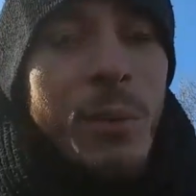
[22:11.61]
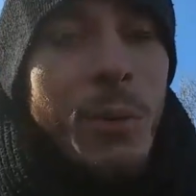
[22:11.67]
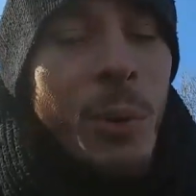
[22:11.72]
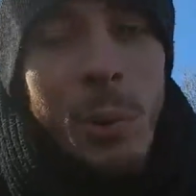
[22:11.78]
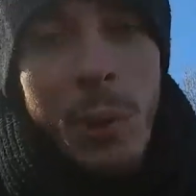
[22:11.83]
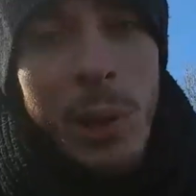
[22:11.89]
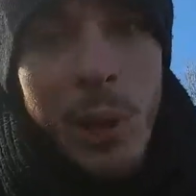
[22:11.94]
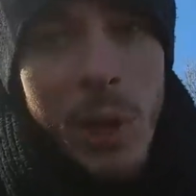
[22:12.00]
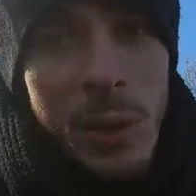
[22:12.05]

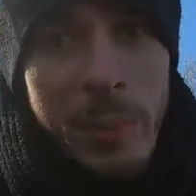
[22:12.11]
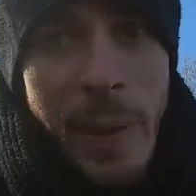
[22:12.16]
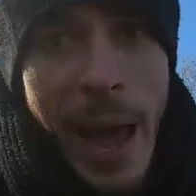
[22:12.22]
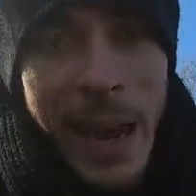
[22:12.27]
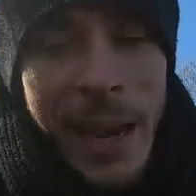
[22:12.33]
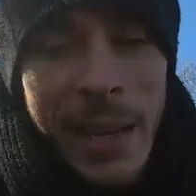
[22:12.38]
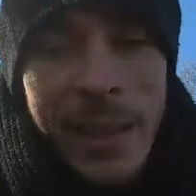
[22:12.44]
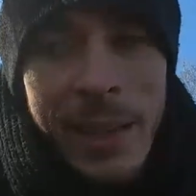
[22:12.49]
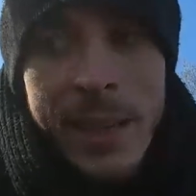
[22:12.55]
we will look
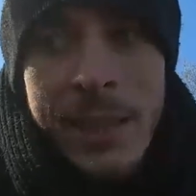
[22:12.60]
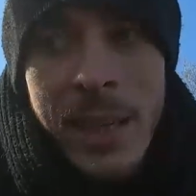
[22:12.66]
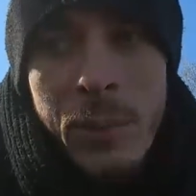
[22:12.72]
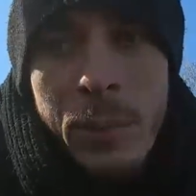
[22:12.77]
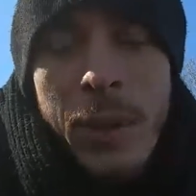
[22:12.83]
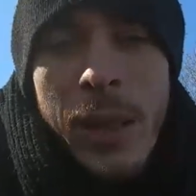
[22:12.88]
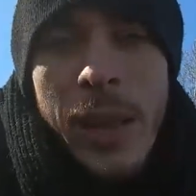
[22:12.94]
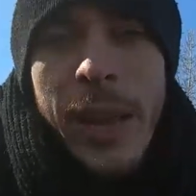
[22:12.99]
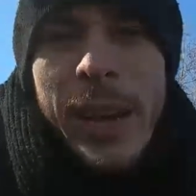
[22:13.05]
back at this
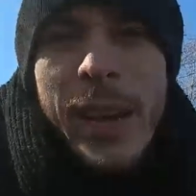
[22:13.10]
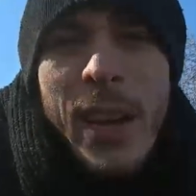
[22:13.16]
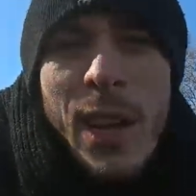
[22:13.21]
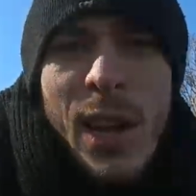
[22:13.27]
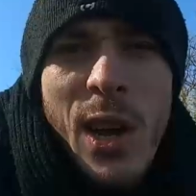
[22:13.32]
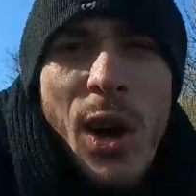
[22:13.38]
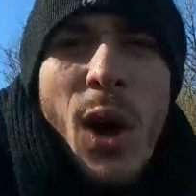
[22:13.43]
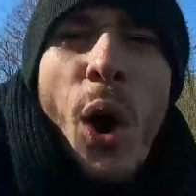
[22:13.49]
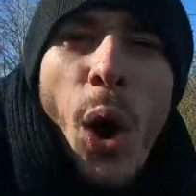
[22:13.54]
and be like,
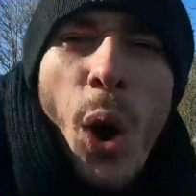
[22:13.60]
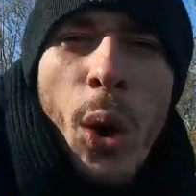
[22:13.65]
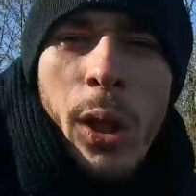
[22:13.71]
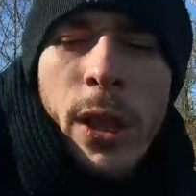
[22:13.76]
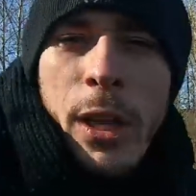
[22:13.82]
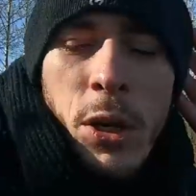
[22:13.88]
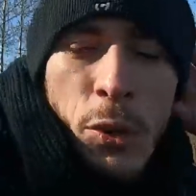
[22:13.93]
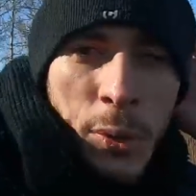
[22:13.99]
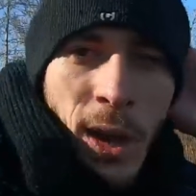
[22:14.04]

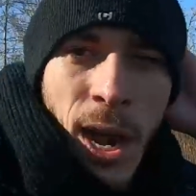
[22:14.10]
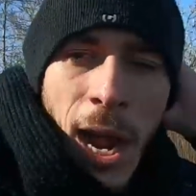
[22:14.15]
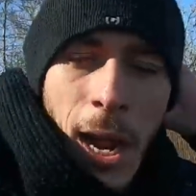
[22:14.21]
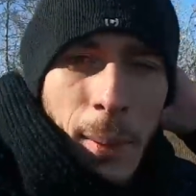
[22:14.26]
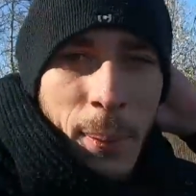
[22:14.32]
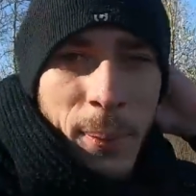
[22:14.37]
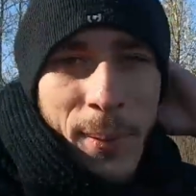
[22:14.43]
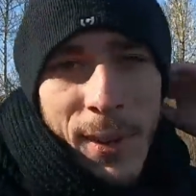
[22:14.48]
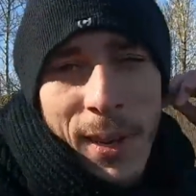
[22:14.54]
holy
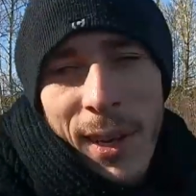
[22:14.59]
crap,